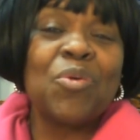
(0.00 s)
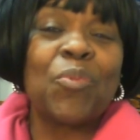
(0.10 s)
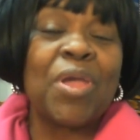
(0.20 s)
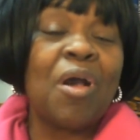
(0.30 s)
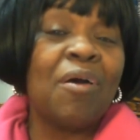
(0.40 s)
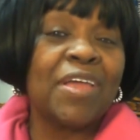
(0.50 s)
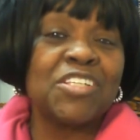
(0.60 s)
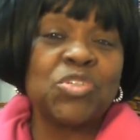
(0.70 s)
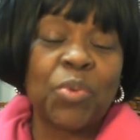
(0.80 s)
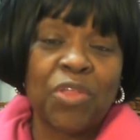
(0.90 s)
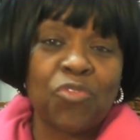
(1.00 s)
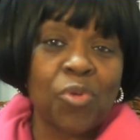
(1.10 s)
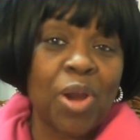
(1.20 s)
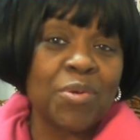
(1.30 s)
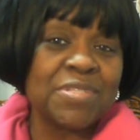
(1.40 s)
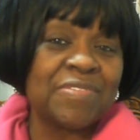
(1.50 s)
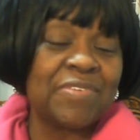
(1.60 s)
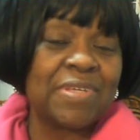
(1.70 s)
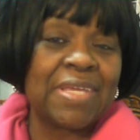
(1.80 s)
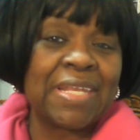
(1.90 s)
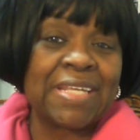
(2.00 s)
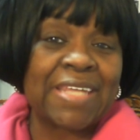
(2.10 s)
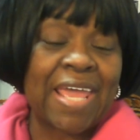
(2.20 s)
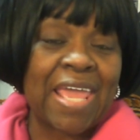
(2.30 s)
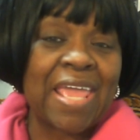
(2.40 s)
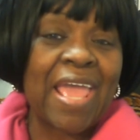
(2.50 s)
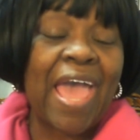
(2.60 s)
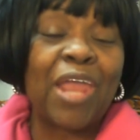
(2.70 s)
We all get 24 hours in a day.